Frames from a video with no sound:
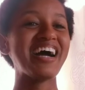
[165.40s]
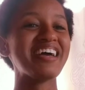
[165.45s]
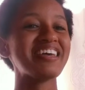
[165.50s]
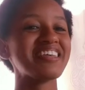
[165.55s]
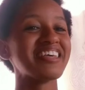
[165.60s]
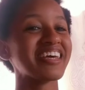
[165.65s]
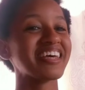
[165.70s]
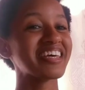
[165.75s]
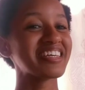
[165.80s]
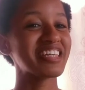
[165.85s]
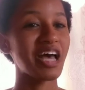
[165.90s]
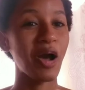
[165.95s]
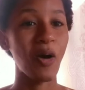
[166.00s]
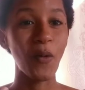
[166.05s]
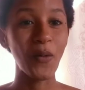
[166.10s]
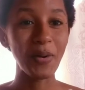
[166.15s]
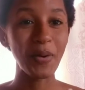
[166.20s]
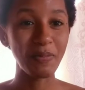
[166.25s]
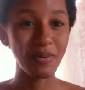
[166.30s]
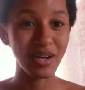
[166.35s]
you get a
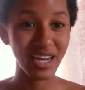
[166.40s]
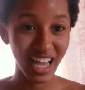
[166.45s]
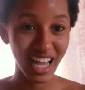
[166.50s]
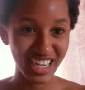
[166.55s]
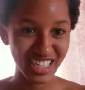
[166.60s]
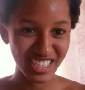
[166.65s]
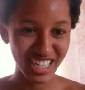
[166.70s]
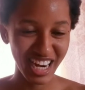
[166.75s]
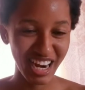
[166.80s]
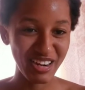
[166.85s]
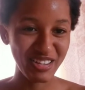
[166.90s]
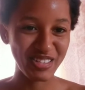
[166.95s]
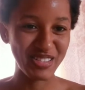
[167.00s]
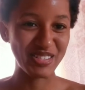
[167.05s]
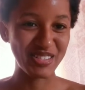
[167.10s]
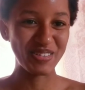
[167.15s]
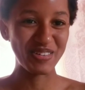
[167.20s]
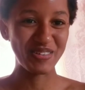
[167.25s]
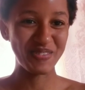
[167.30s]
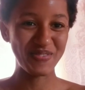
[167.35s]
whiplash or
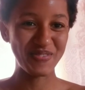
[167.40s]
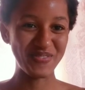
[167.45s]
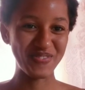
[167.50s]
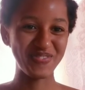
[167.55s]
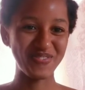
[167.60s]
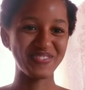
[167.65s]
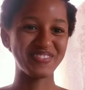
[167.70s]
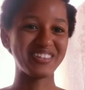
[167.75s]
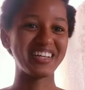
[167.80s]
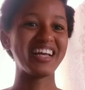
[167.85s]
something,